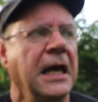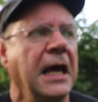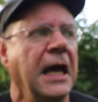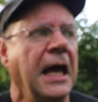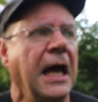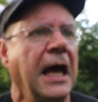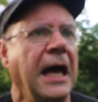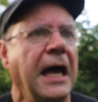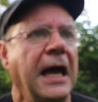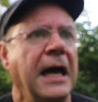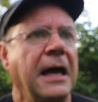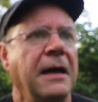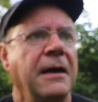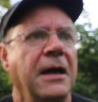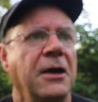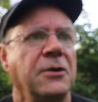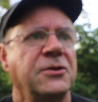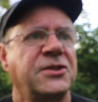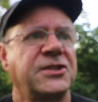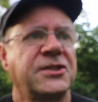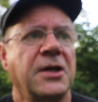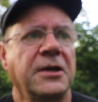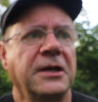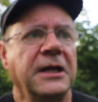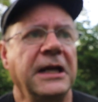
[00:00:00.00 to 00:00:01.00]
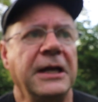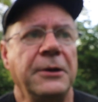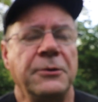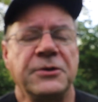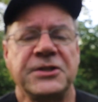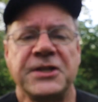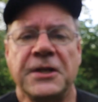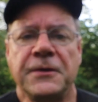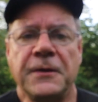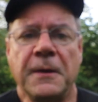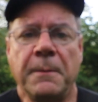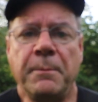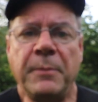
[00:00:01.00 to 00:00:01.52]
It
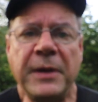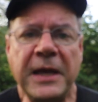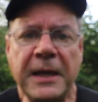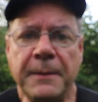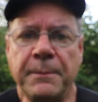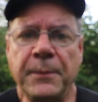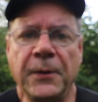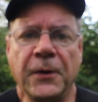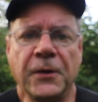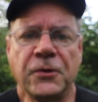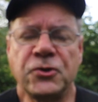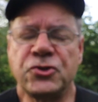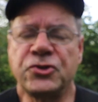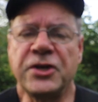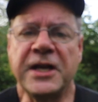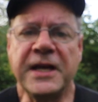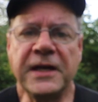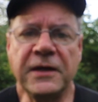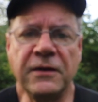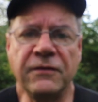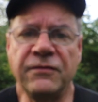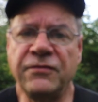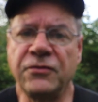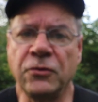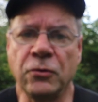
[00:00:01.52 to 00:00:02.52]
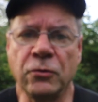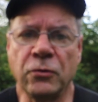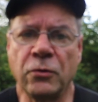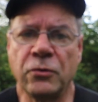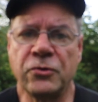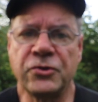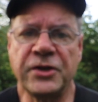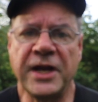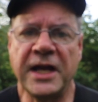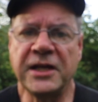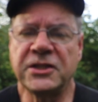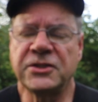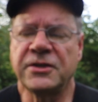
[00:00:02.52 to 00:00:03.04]
was in the paper, trainee funeral
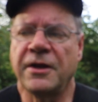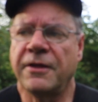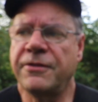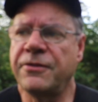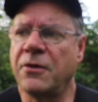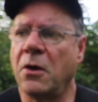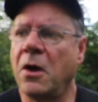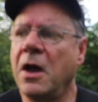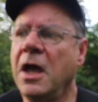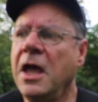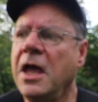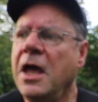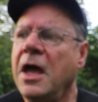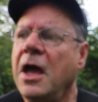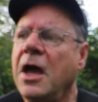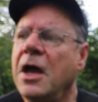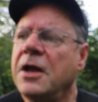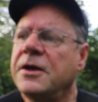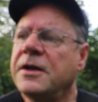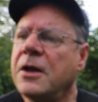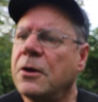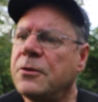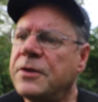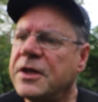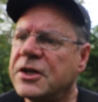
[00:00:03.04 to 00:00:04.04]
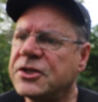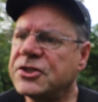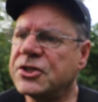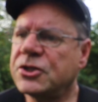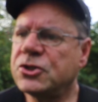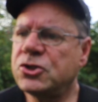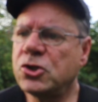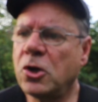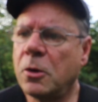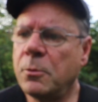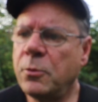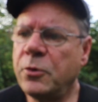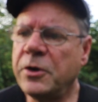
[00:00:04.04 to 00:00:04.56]
director. I thought, now there's a
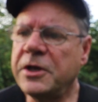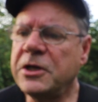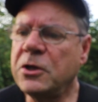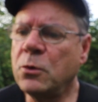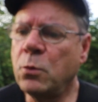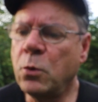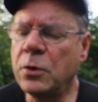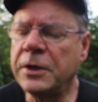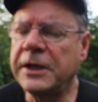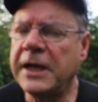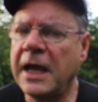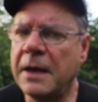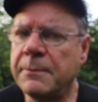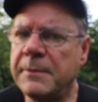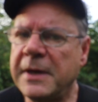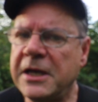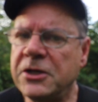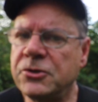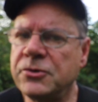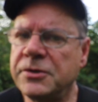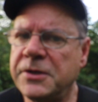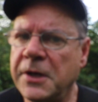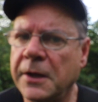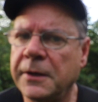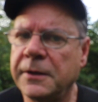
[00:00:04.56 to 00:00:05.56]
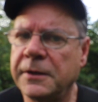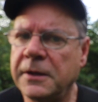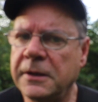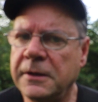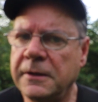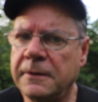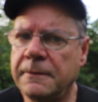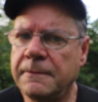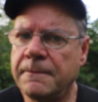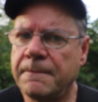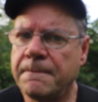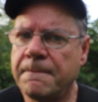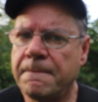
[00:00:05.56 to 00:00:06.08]
job where you won't get made redundant.
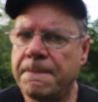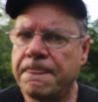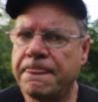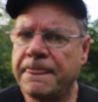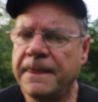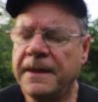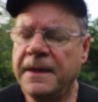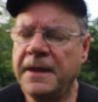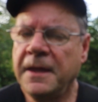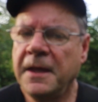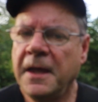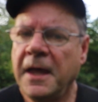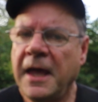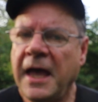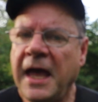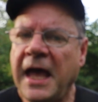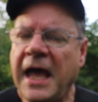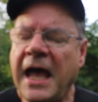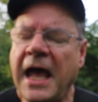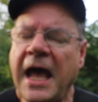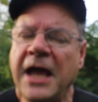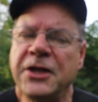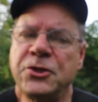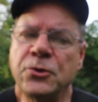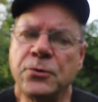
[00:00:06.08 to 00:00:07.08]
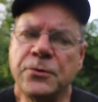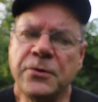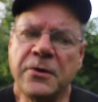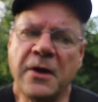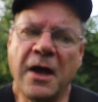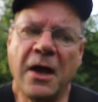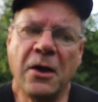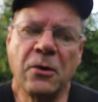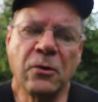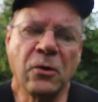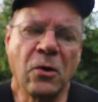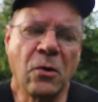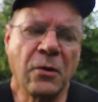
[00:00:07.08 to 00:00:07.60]
I don't know
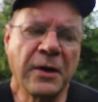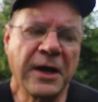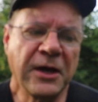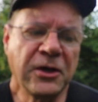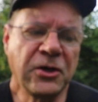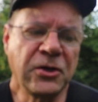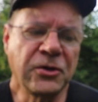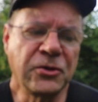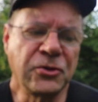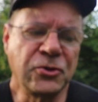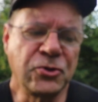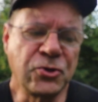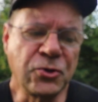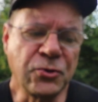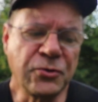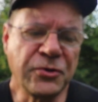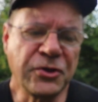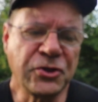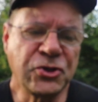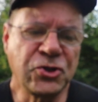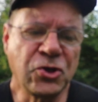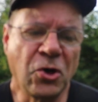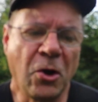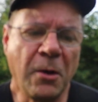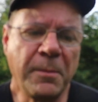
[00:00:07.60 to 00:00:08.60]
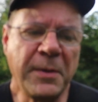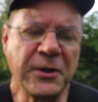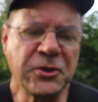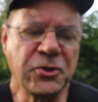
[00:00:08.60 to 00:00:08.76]
how long I can do the job.